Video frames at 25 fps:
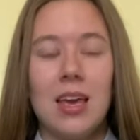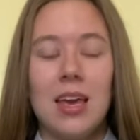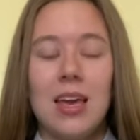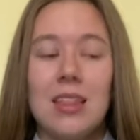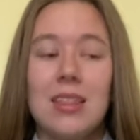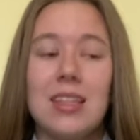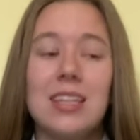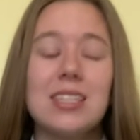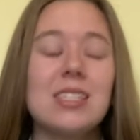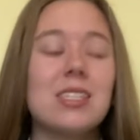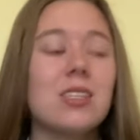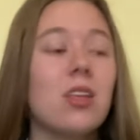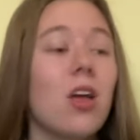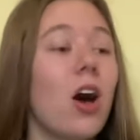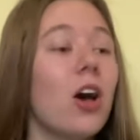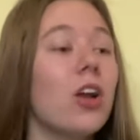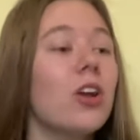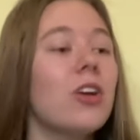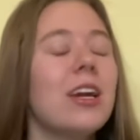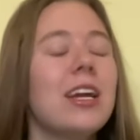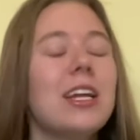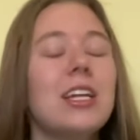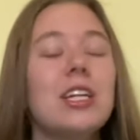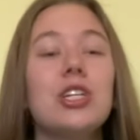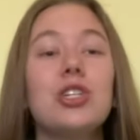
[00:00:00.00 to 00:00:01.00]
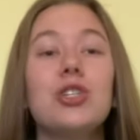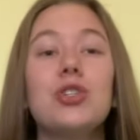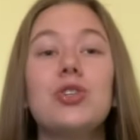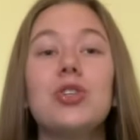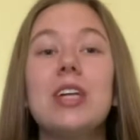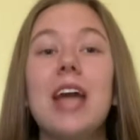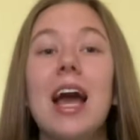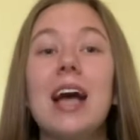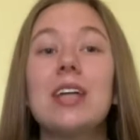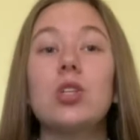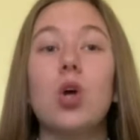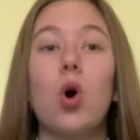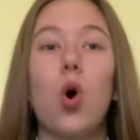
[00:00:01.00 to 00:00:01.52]
The slaughter industry
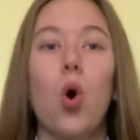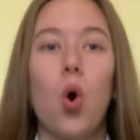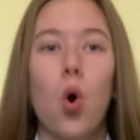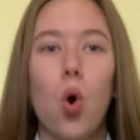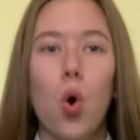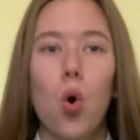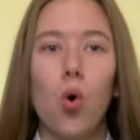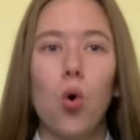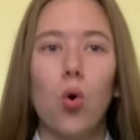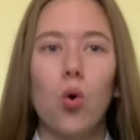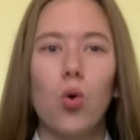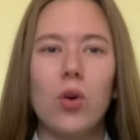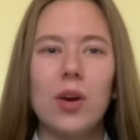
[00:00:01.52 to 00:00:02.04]
as a whole